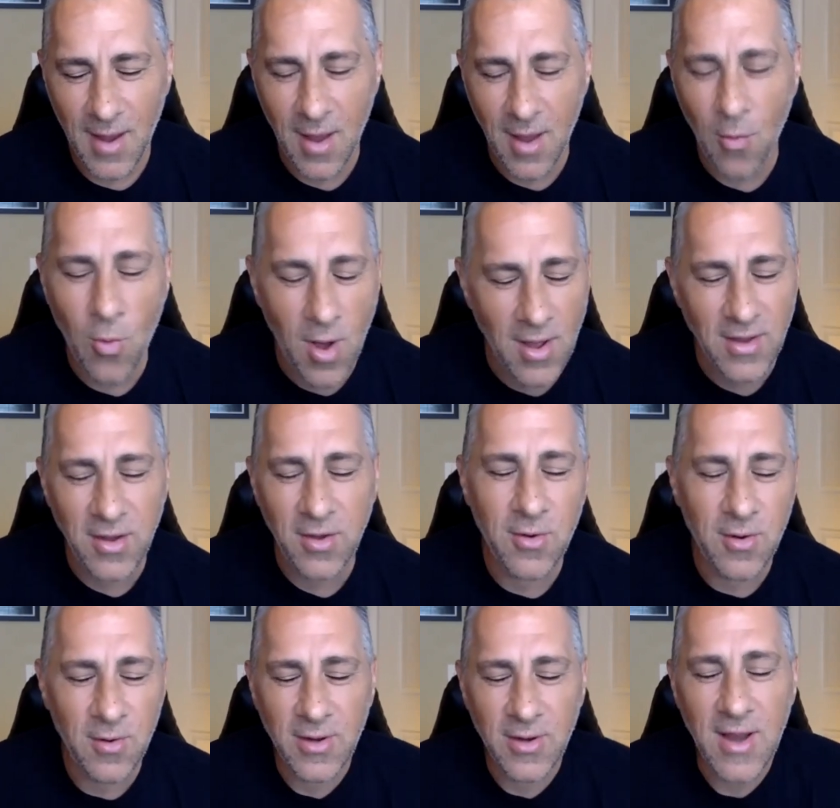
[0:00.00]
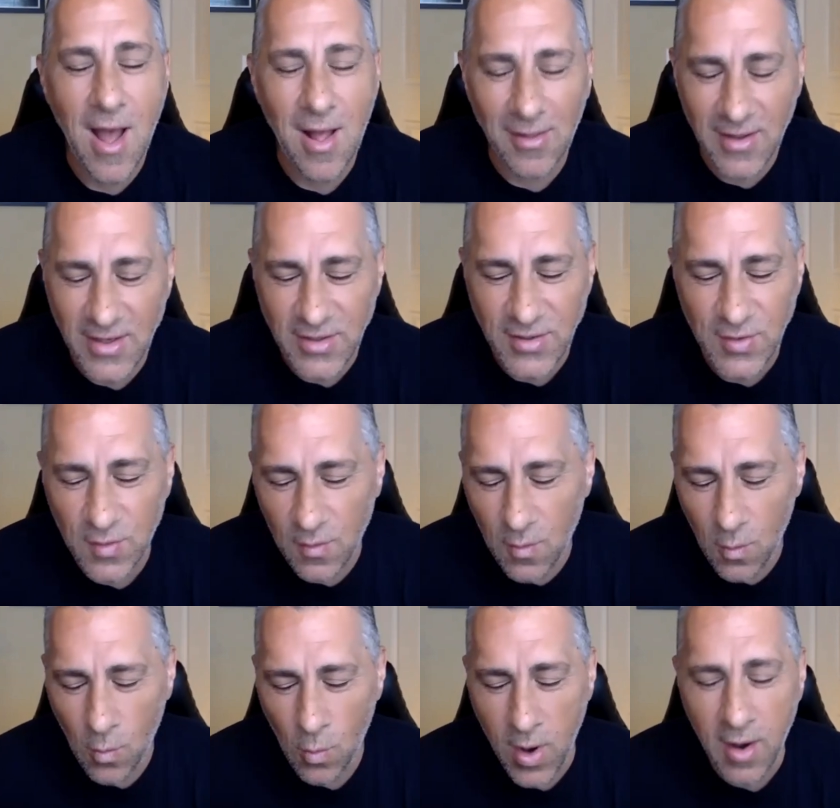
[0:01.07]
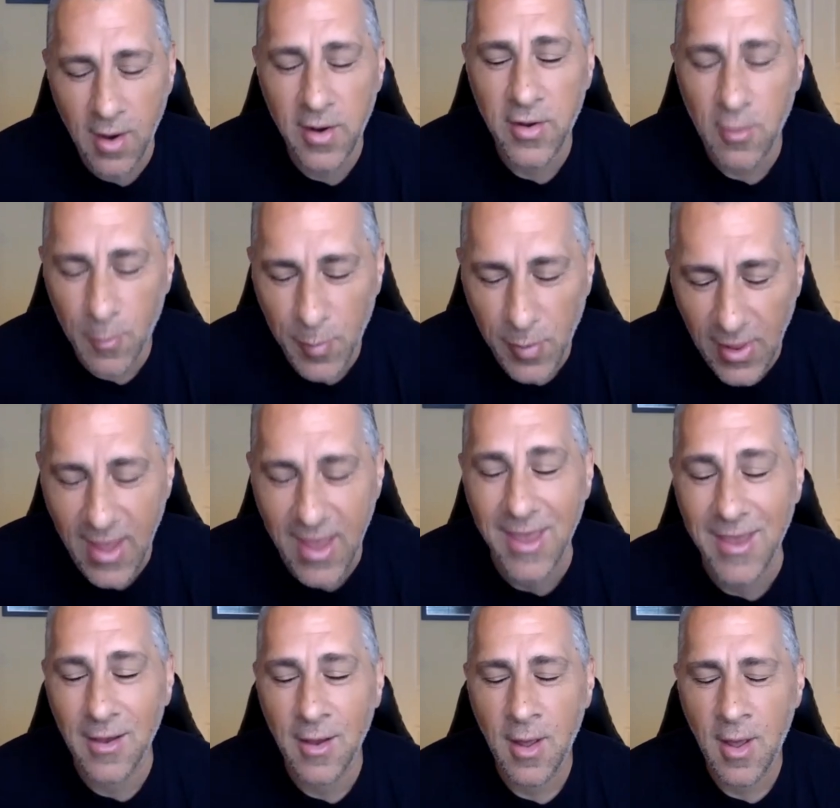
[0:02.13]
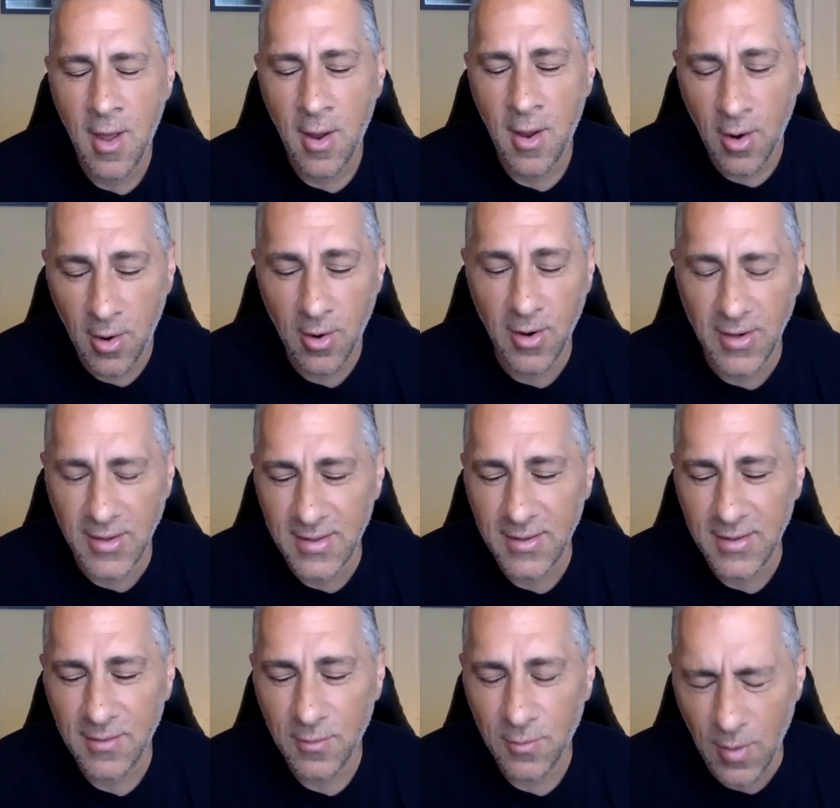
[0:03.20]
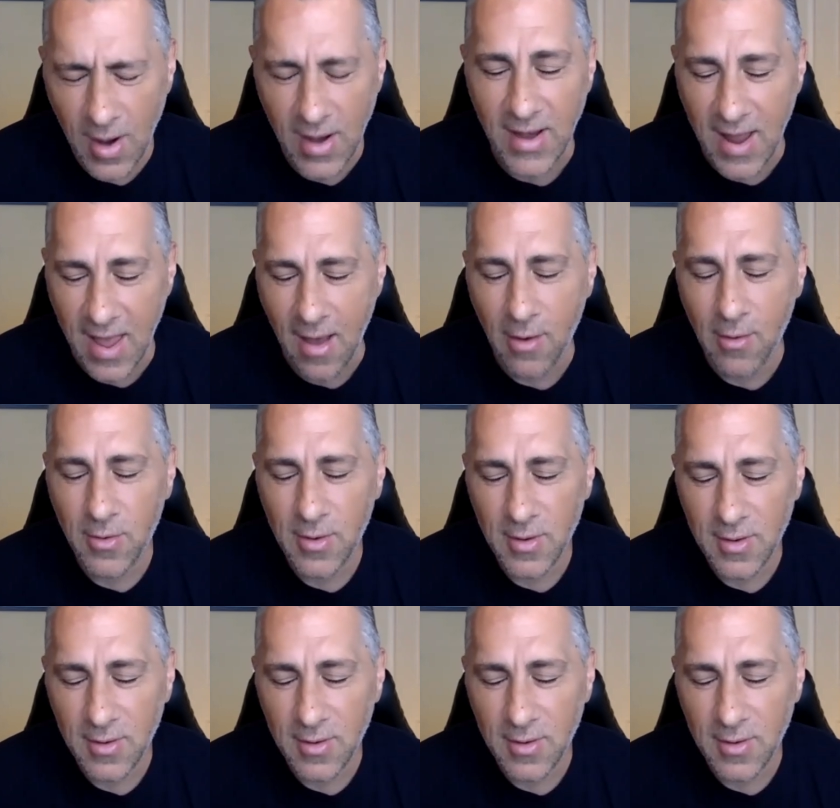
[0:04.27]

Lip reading: And I want you to acknowledge where you're playing hurt right now.